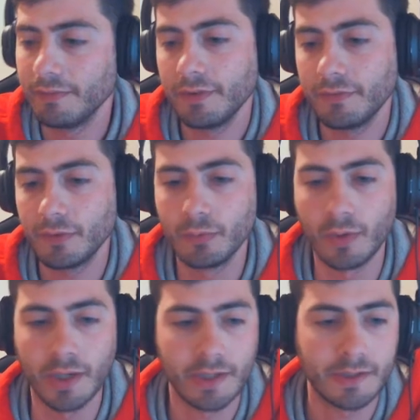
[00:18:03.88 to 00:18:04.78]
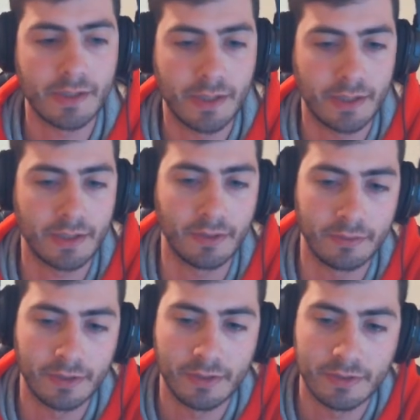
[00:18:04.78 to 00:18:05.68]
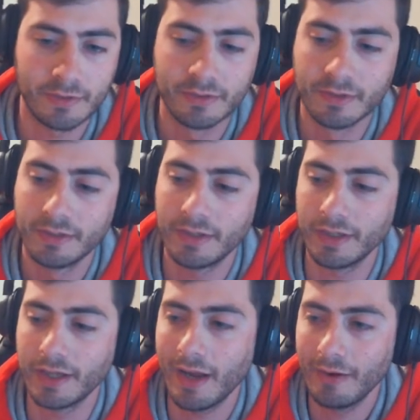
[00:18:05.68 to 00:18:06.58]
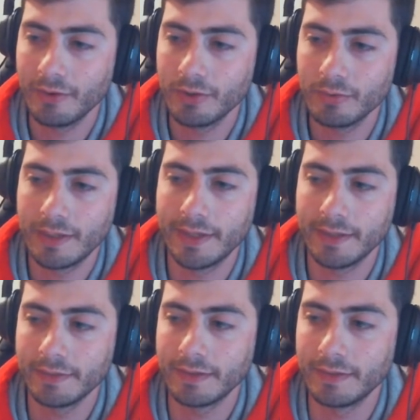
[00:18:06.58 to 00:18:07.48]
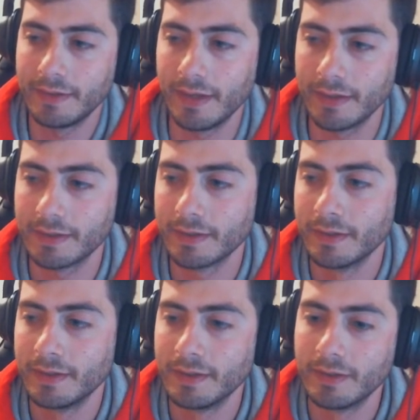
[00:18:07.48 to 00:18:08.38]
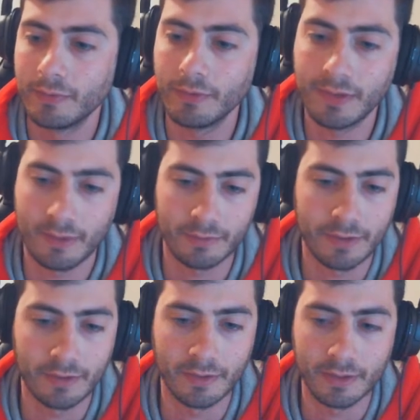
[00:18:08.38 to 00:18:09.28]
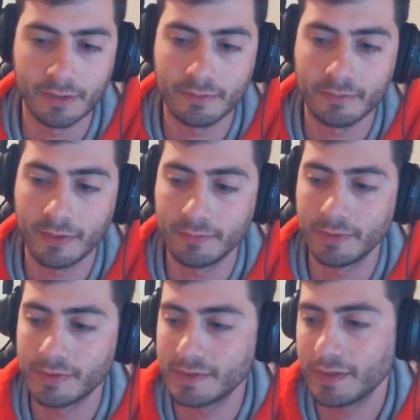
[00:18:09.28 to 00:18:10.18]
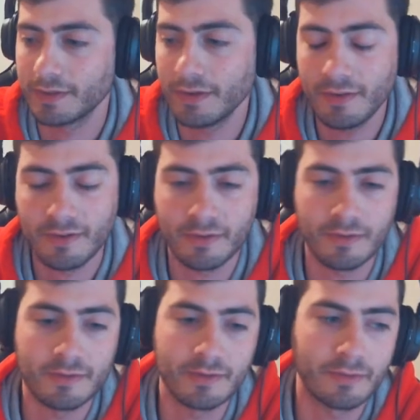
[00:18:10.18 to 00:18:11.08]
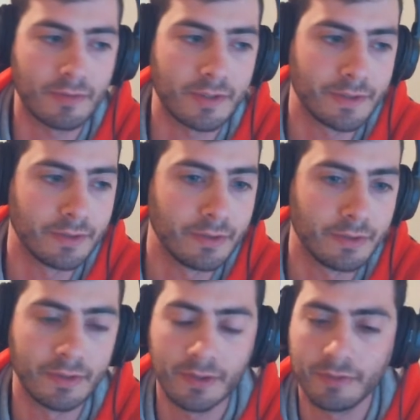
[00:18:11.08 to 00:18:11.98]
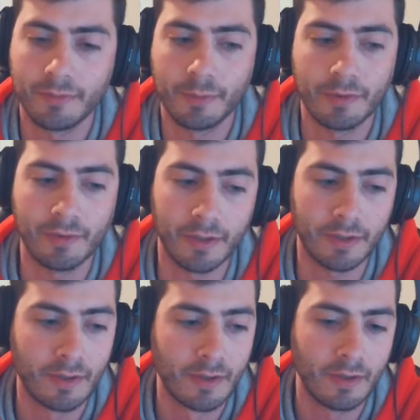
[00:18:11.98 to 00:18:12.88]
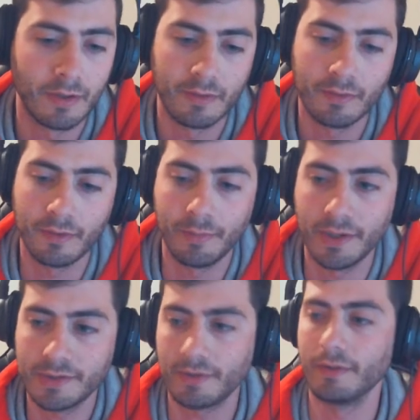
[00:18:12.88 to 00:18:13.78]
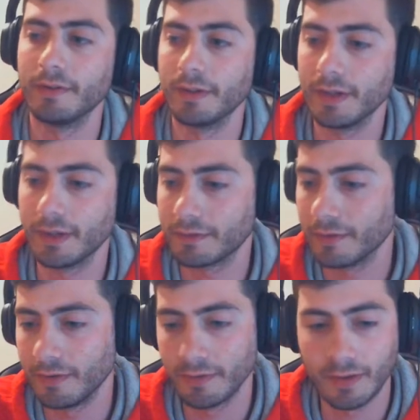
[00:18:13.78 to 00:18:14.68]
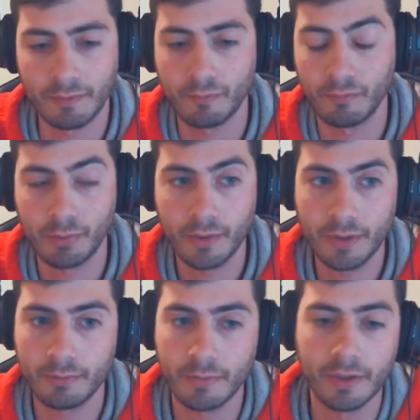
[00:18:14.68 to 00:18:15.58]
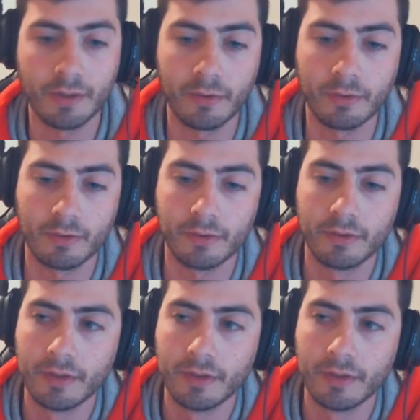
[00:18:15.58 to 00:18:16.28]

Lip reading: if you wanted to hit Eldritch, like how do you hit the deck without killing it, right? Because like none of the cards are crazy good. None of them are like the best card in the deck. They're all like pretty mediocre.